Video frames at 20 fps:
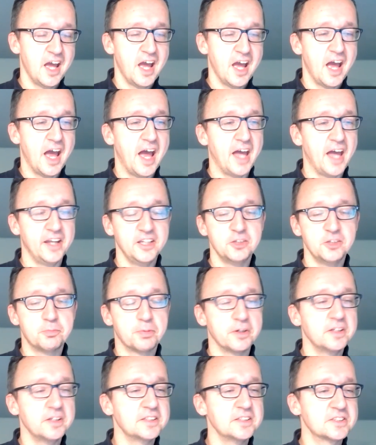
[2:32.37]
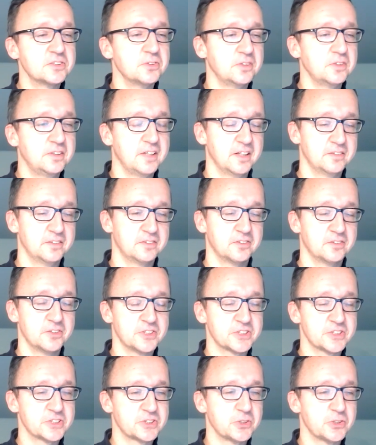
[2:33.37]
And it brings together
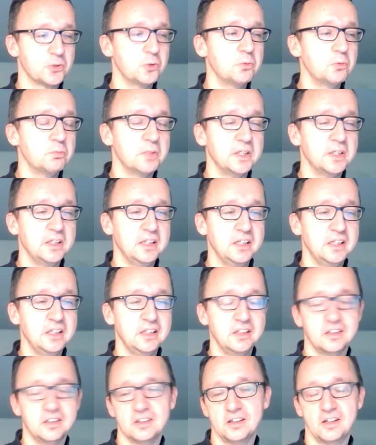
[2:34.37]
so many